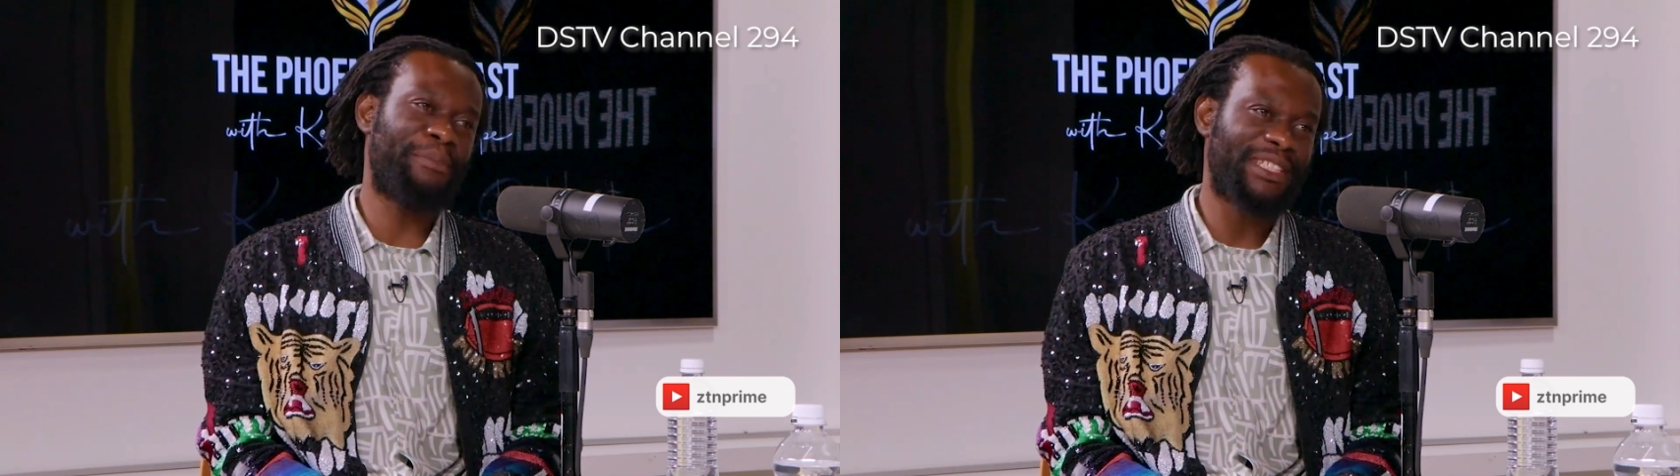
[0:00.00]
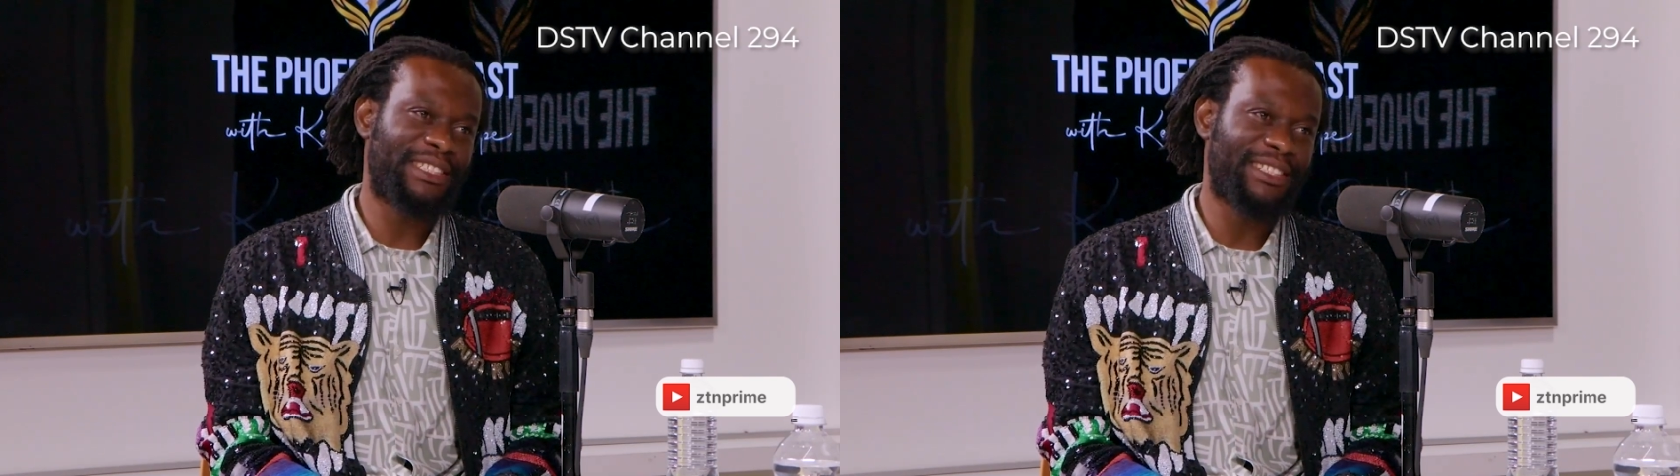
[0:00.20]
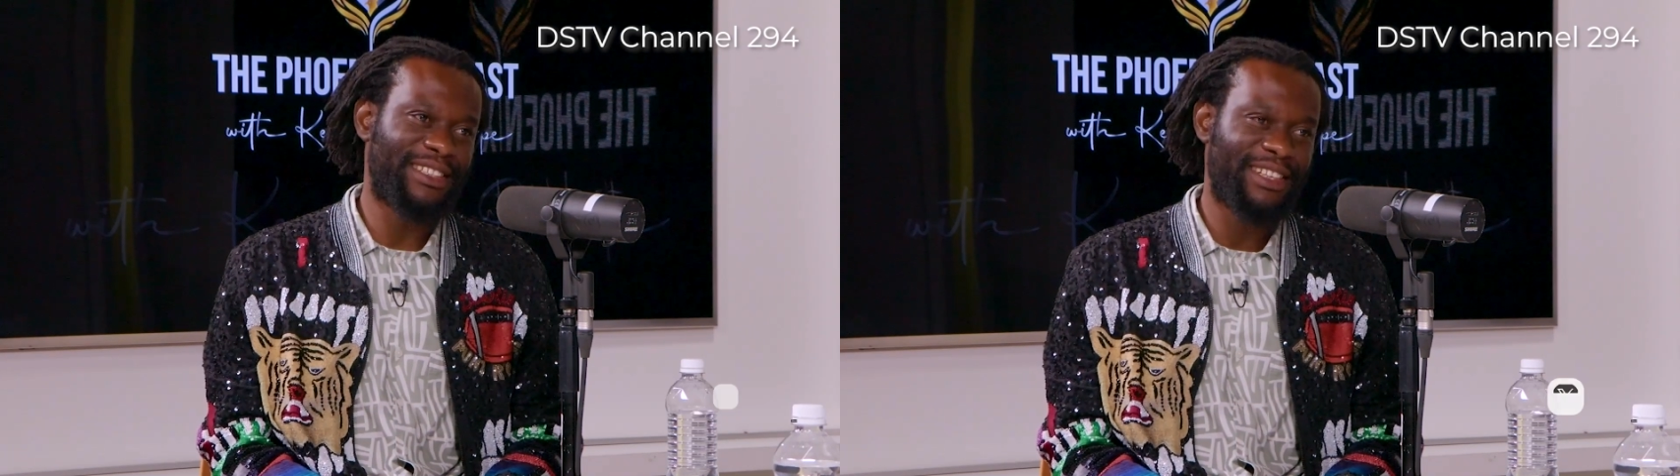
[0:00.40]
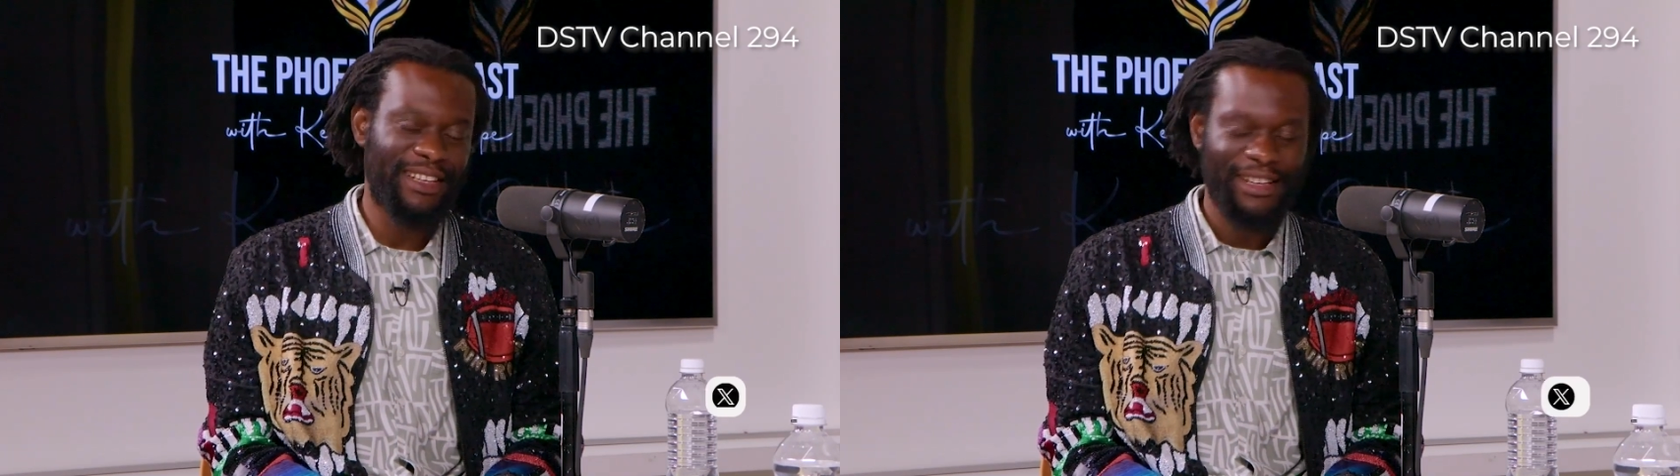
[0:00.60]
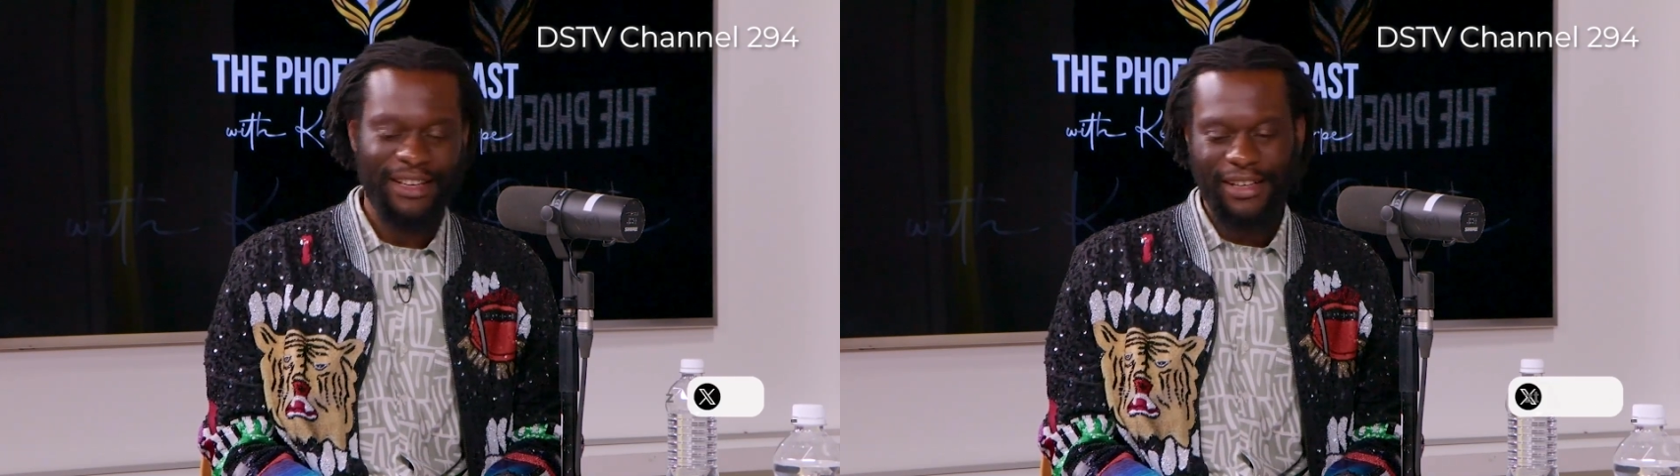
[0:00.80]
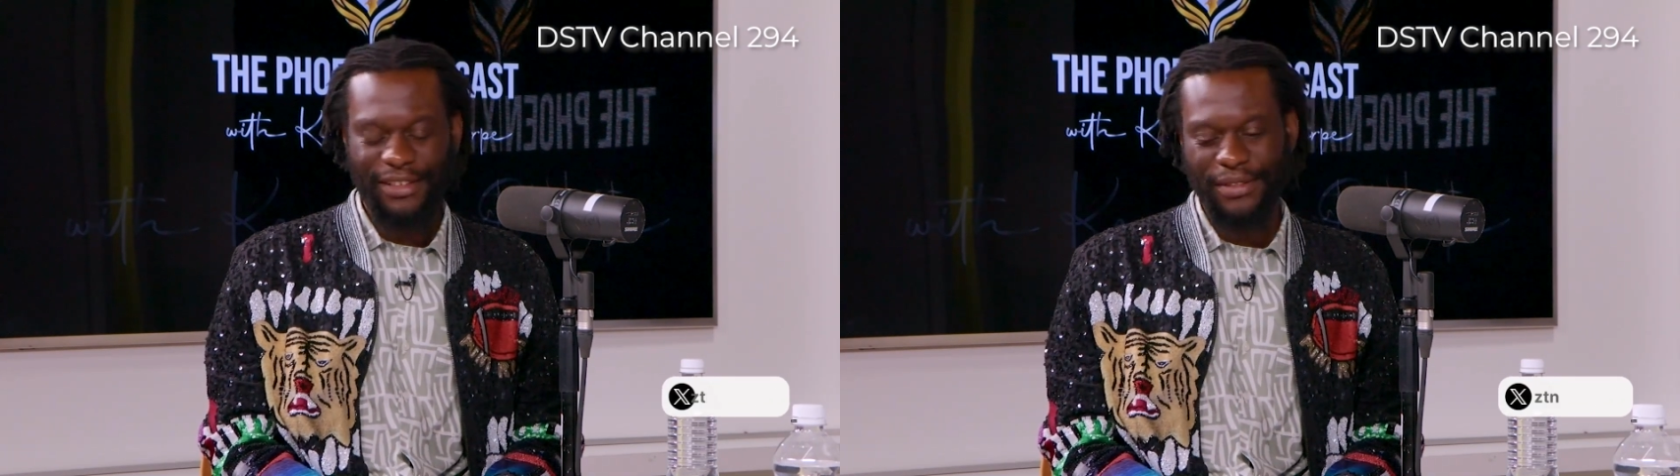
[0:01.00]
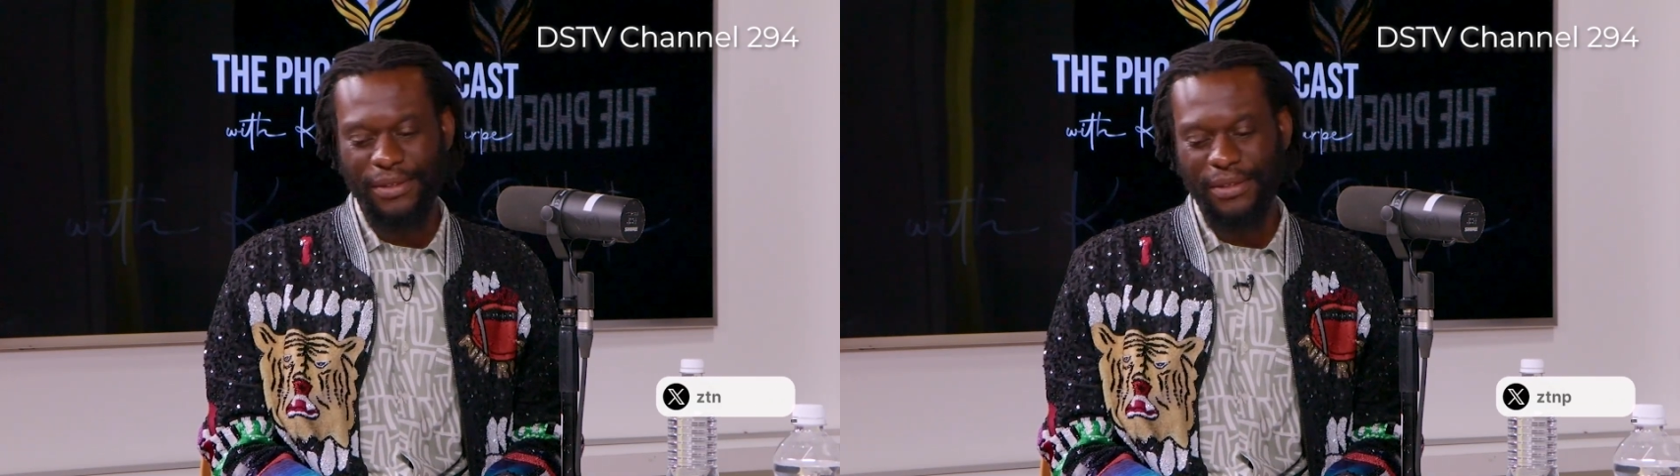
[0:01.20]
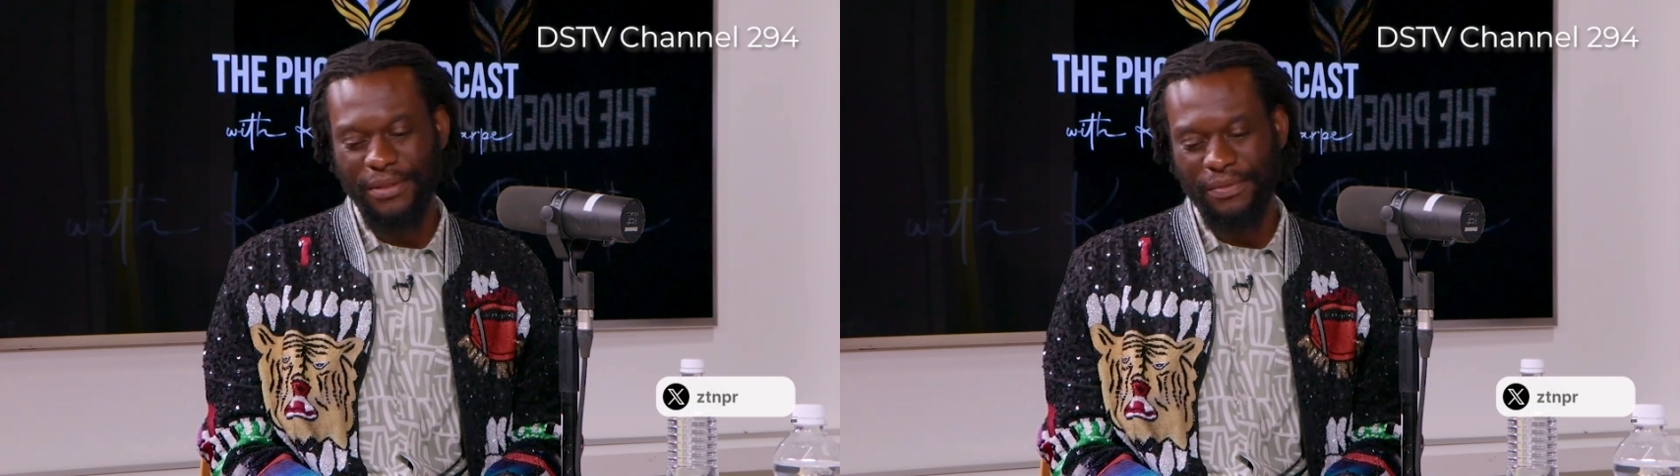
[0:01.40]
person.
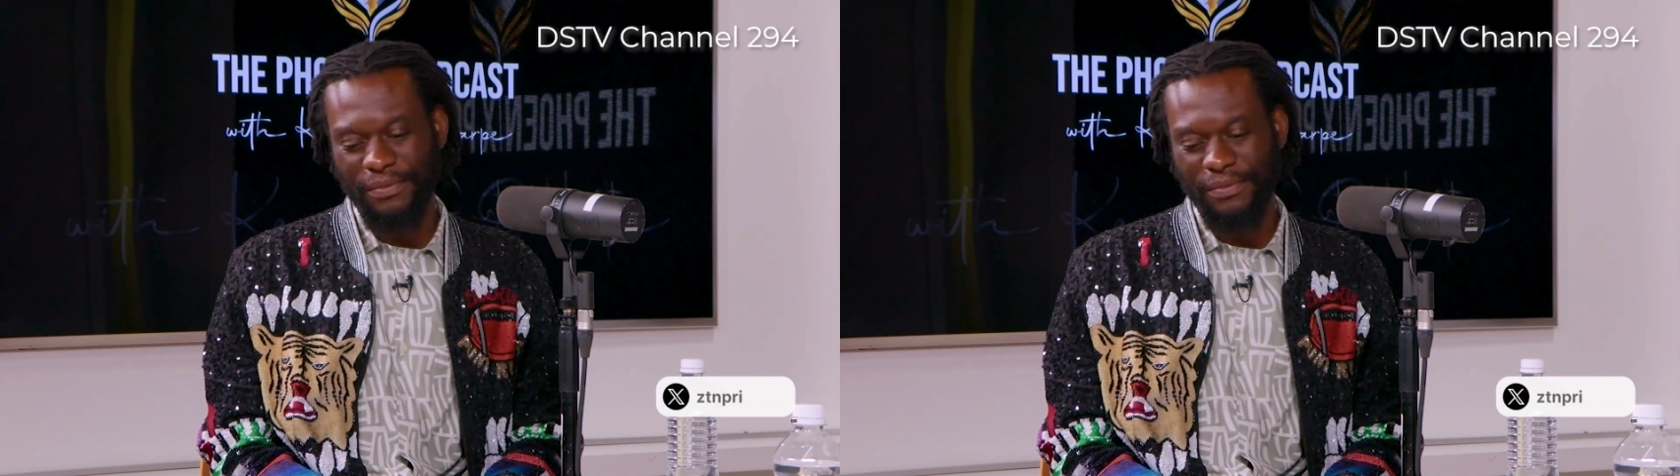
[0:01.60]
So